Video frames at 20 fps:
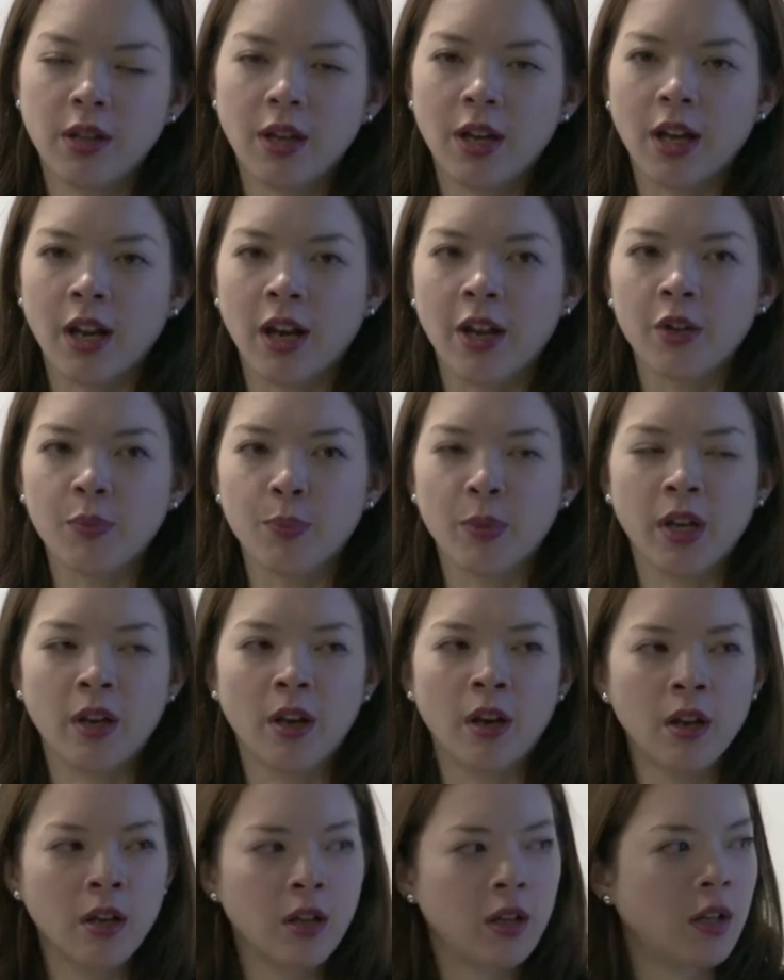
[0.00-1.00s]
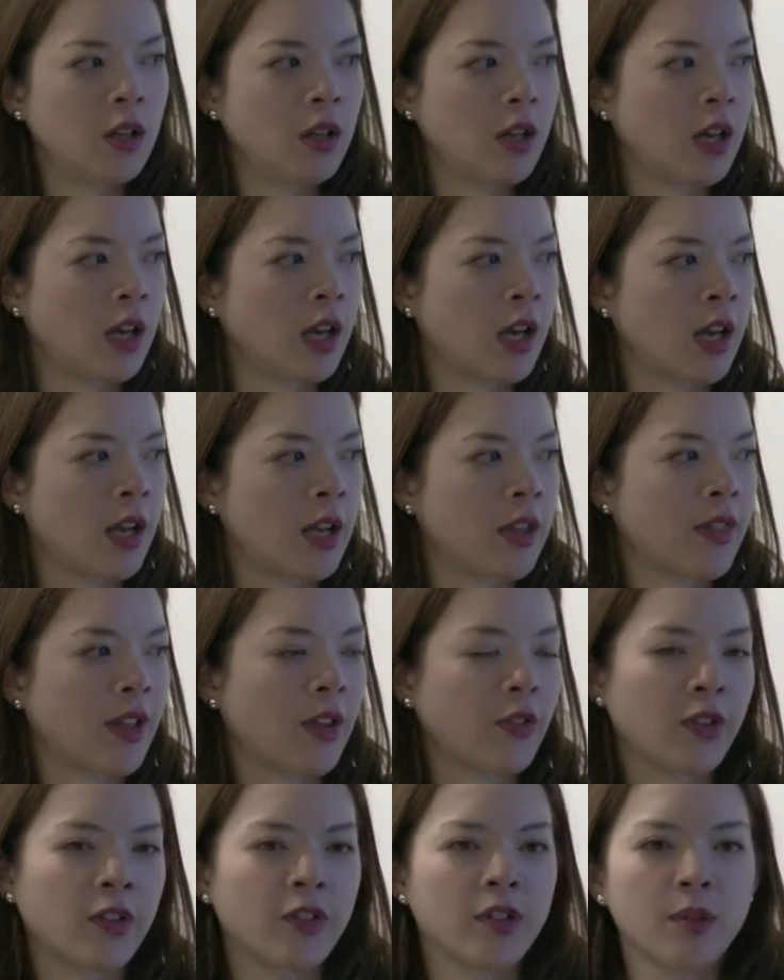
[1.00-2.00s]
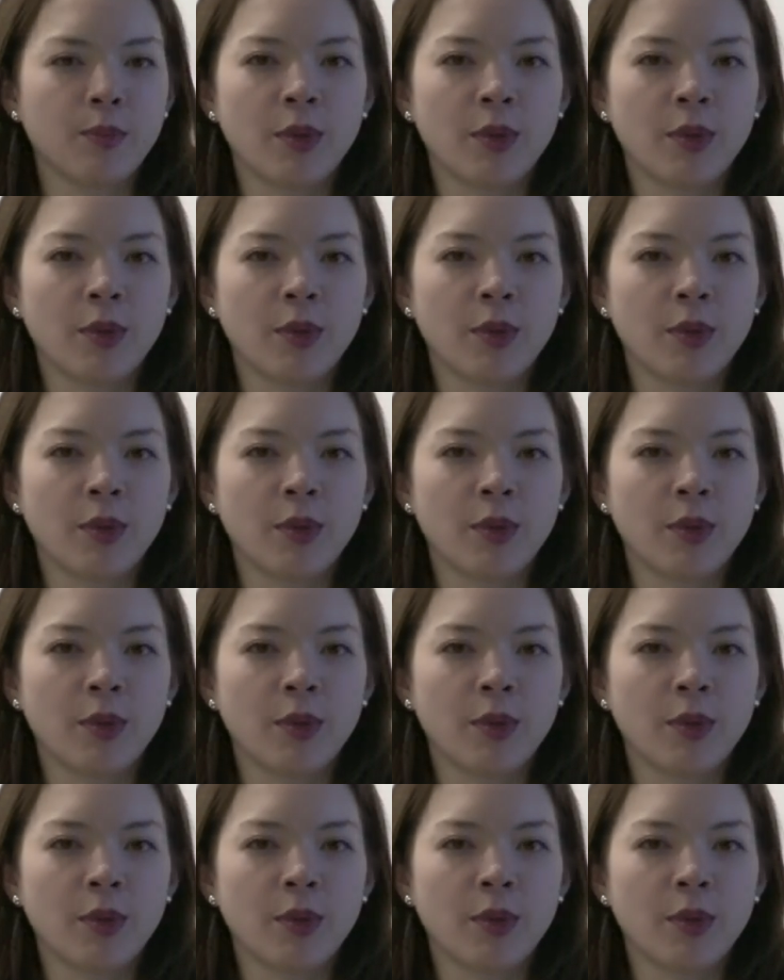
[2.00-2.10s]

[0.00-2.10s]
And it's been, in that sense,